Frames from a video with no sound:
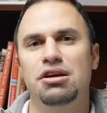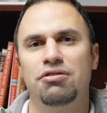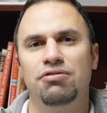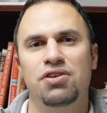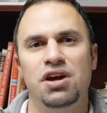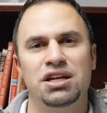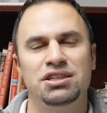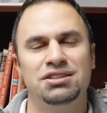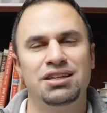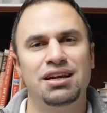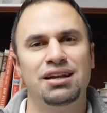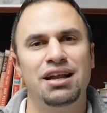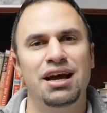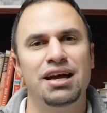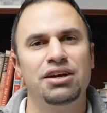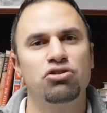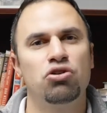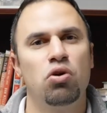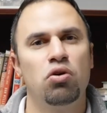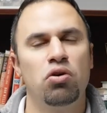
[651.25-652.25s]
Find us
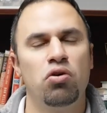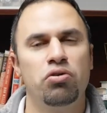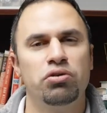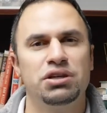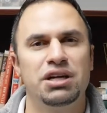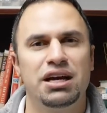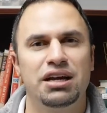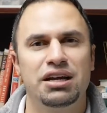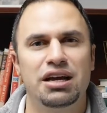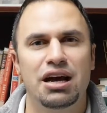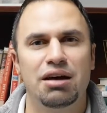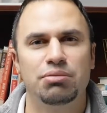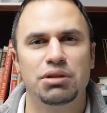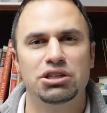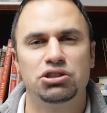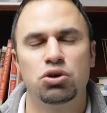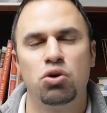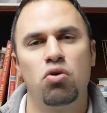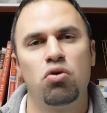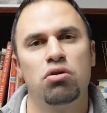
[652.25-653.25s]
online, corehorn.com,
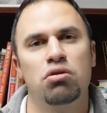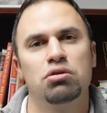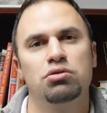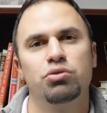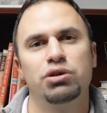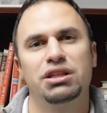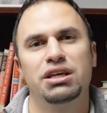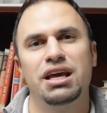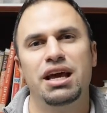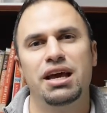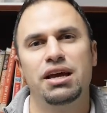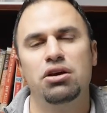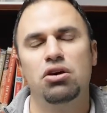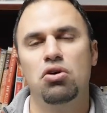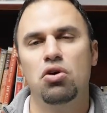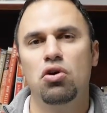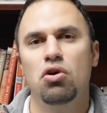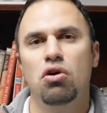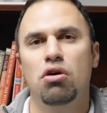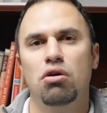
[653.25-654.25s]
that's Korhorn with K,
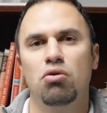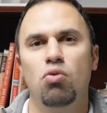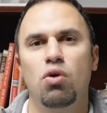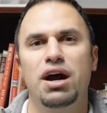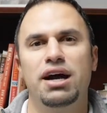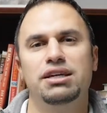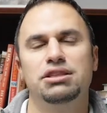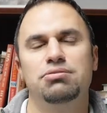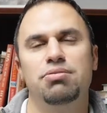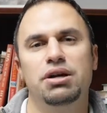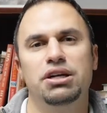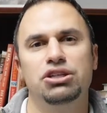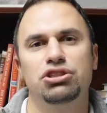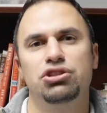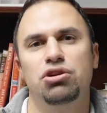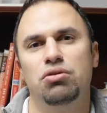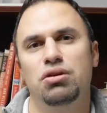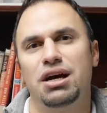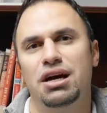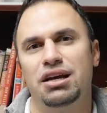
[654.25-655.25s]
or
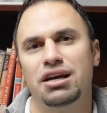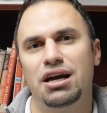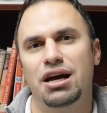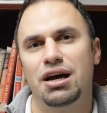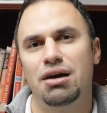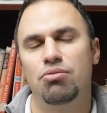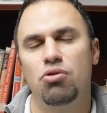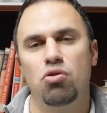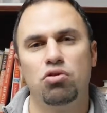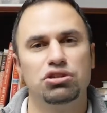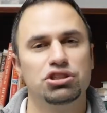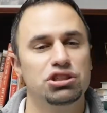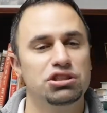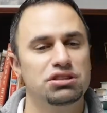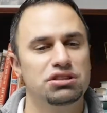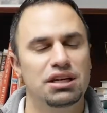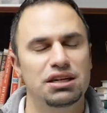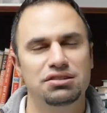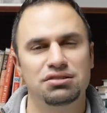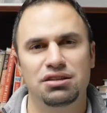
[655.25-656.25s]
wisemoneyshow.com, or
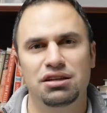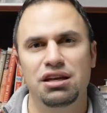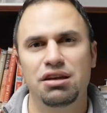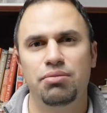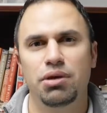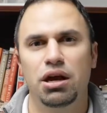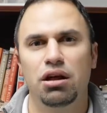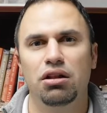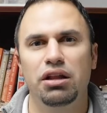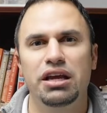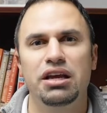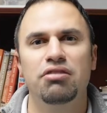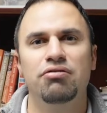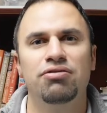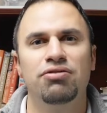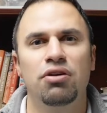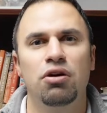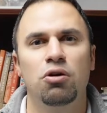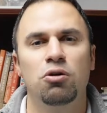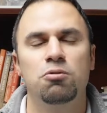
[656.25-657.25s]
just send us an email,
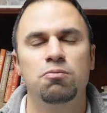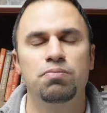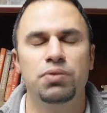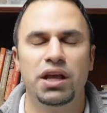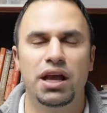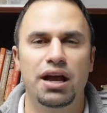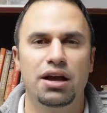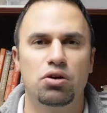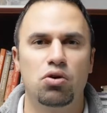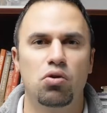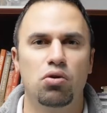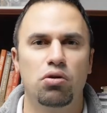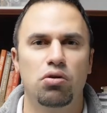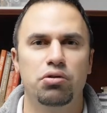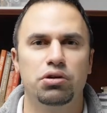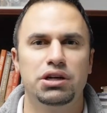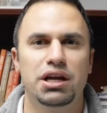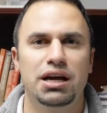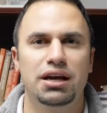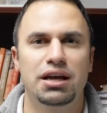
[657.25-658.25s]

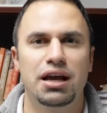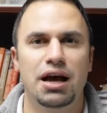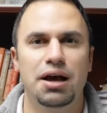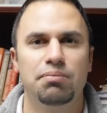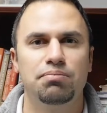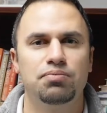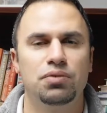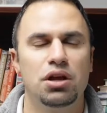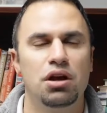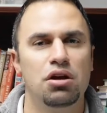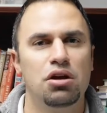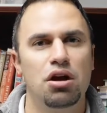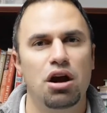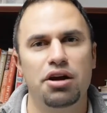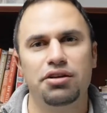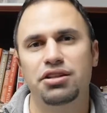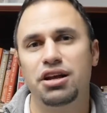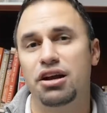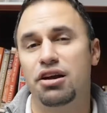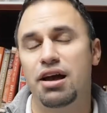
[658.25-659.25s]
info@corehorn.com. All
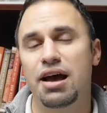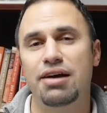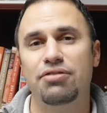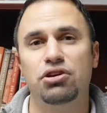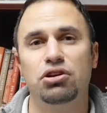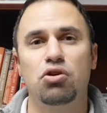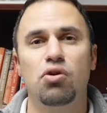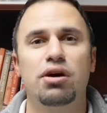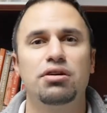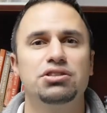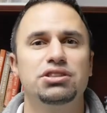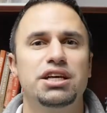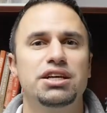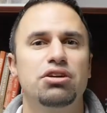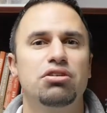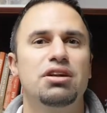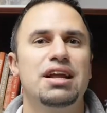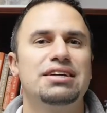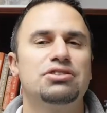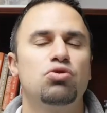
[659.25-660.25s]
right, there you have it. Go out and take
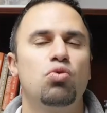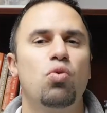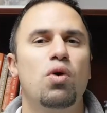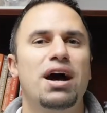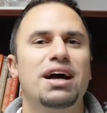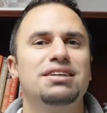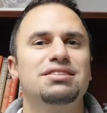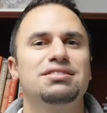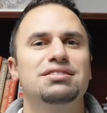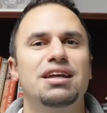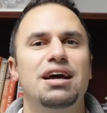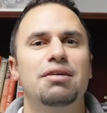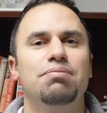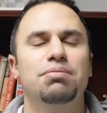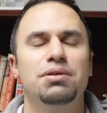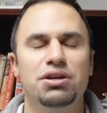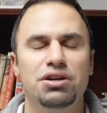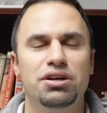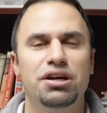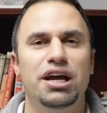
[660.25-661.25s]
your next wise
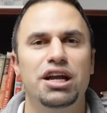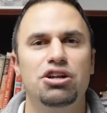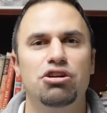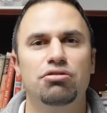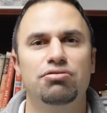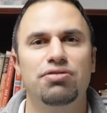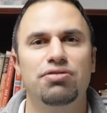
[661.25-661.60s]
step in your